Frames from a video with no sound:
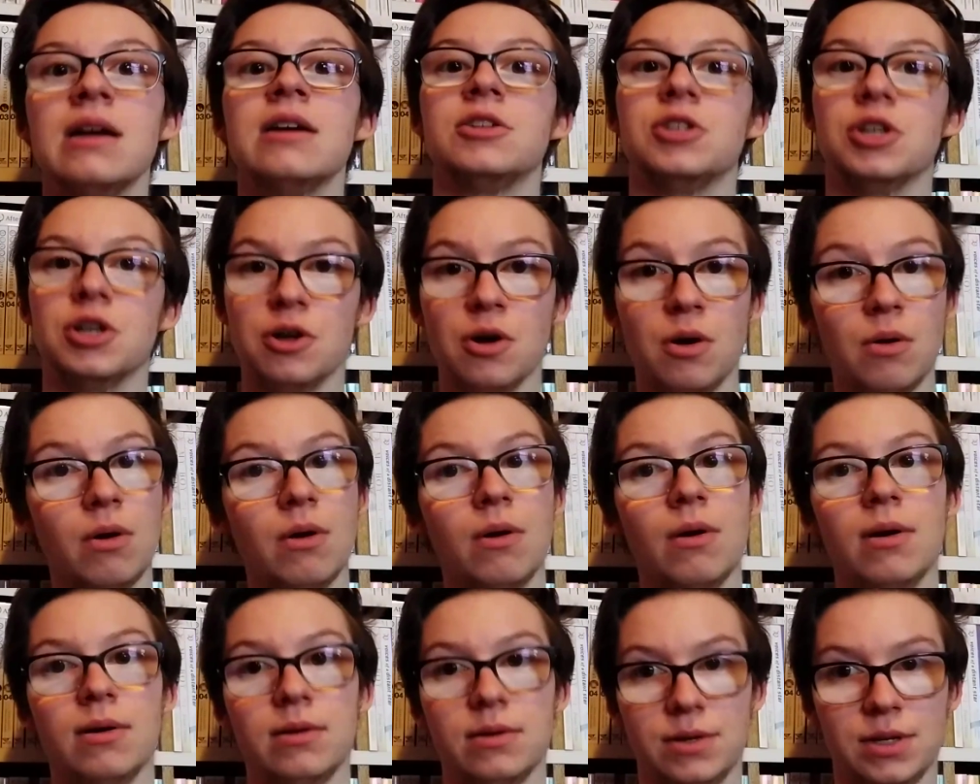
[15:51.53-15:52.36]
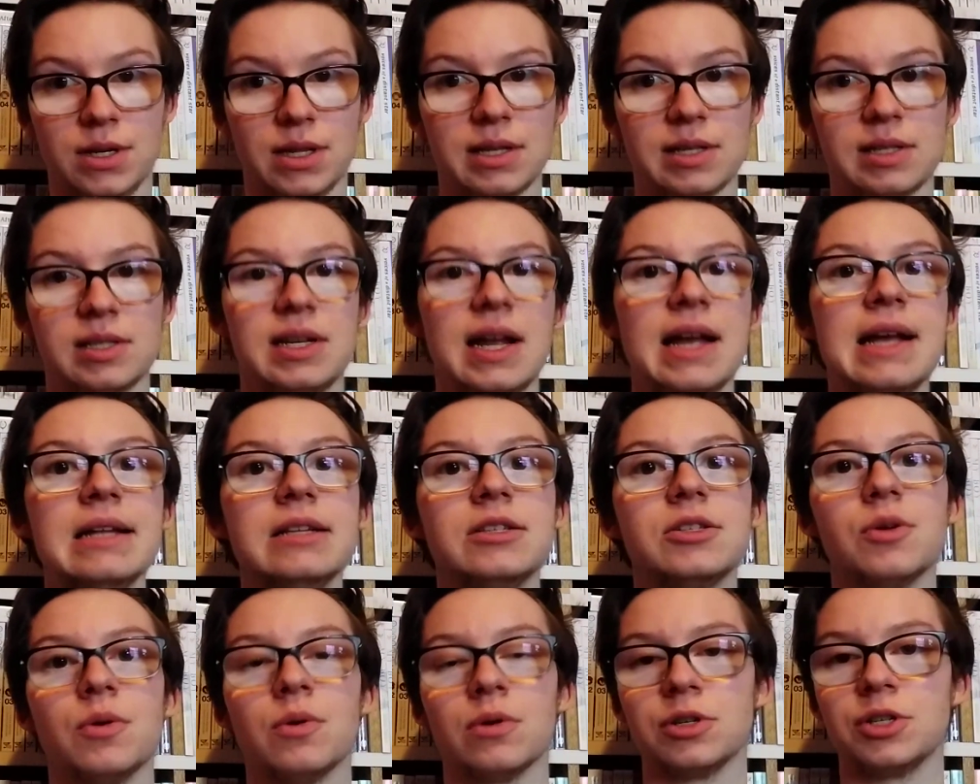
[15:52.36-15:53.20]
to go to the States
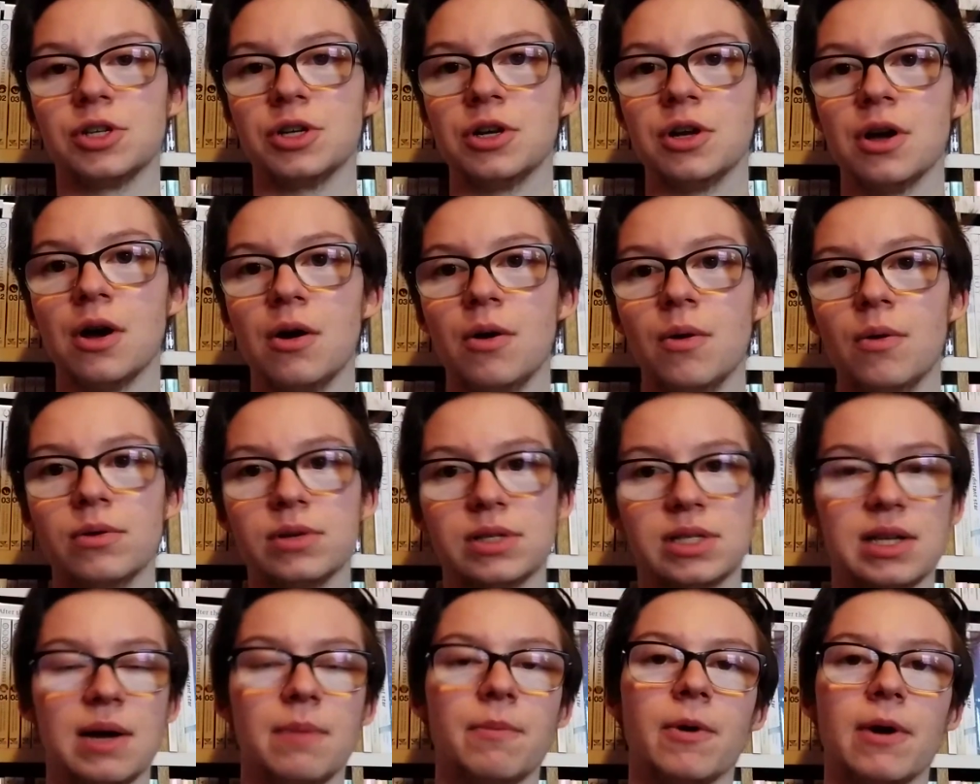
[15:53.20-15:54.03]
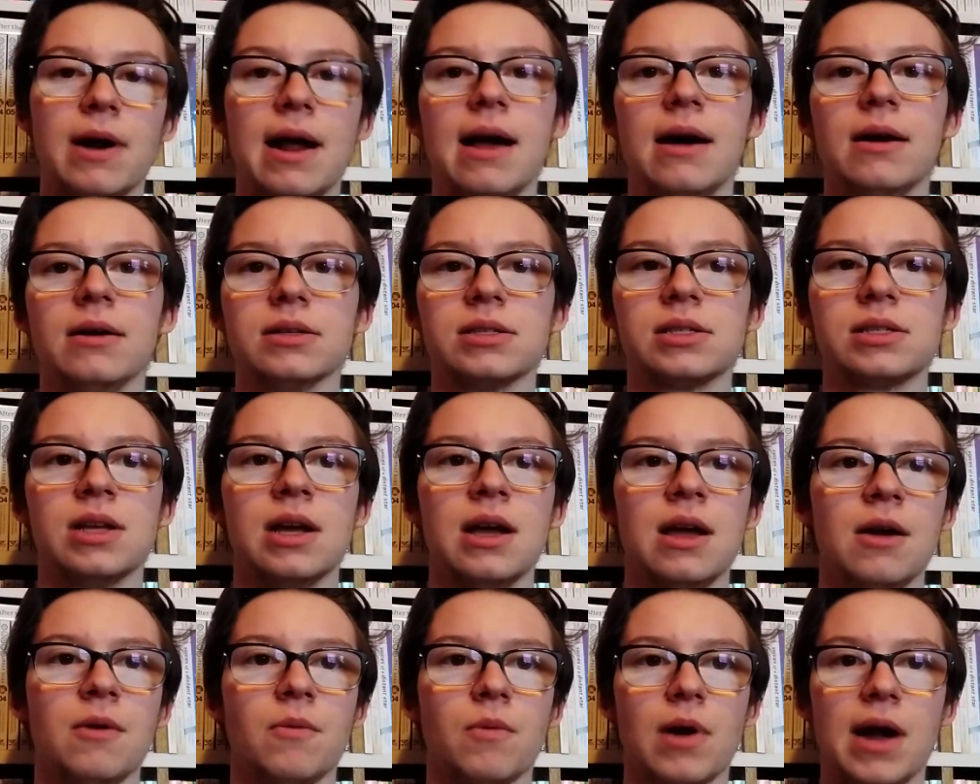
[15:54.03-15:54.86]
or to go somewhere else
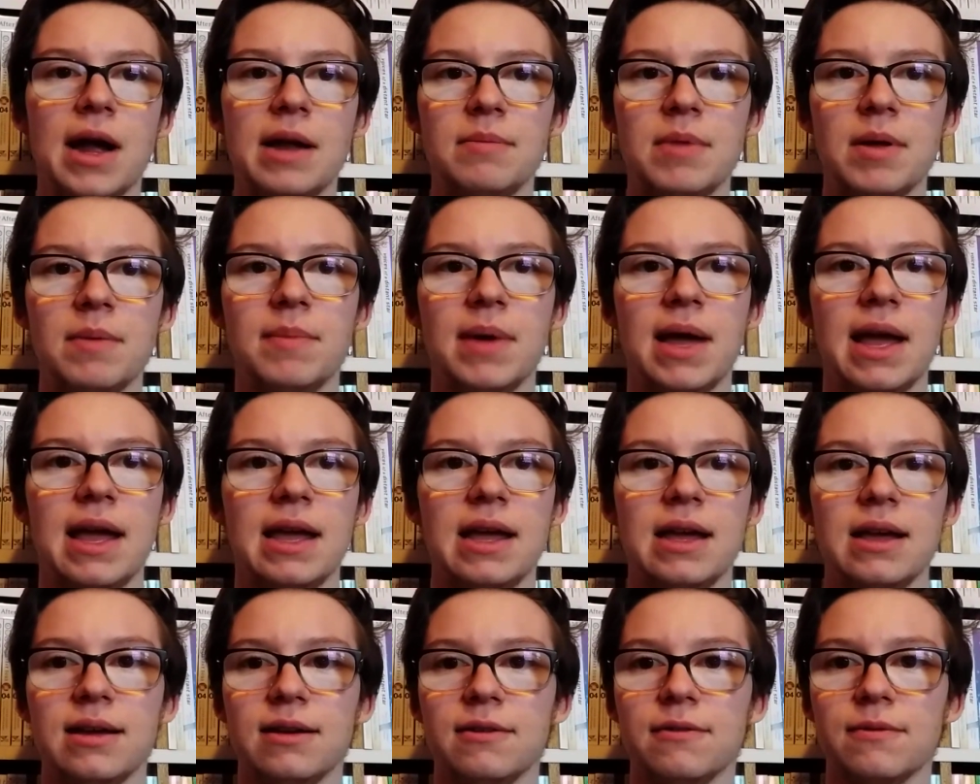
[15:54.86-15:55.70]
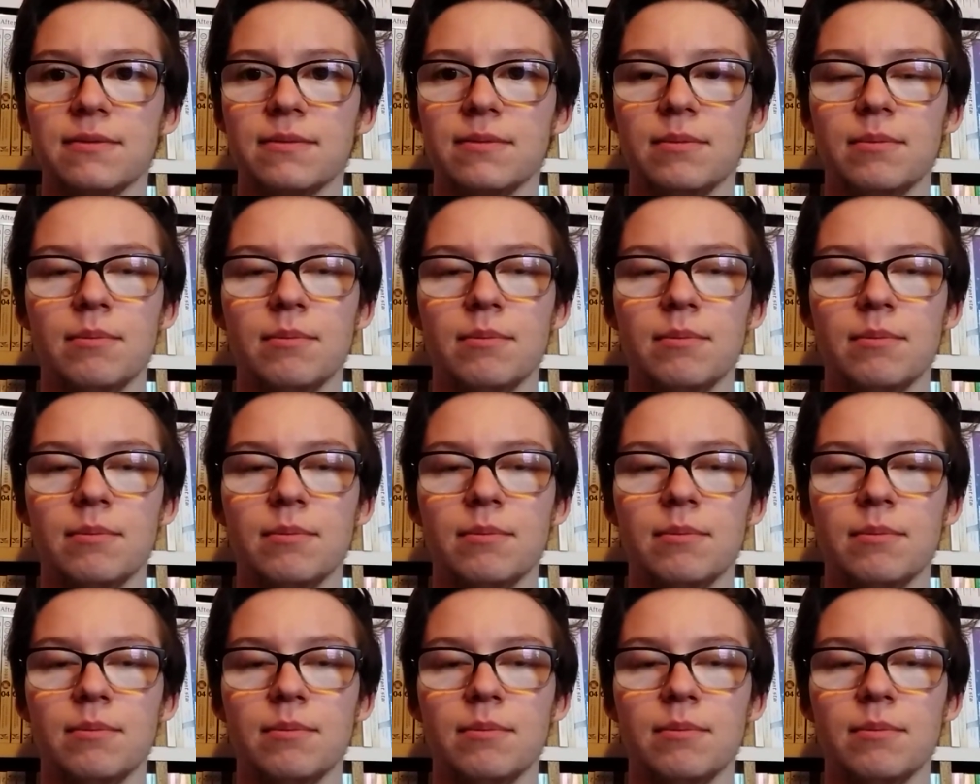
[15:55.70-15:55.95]
where I'd be paying